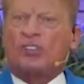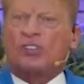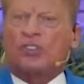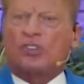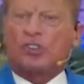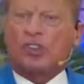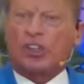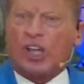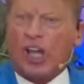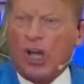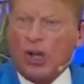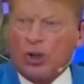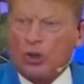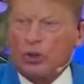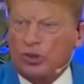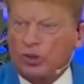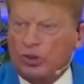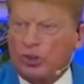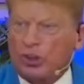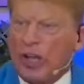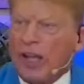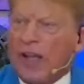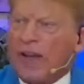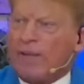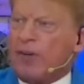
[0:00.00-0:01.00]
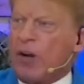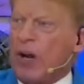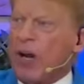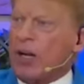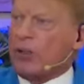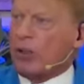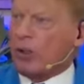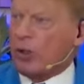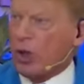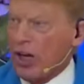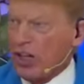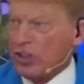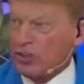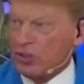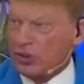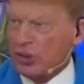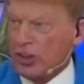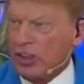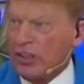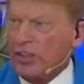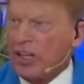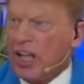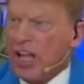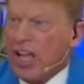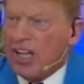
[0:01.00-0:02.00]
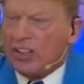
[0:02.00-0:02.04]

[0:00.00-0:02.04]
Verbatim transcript: excuse for a Christian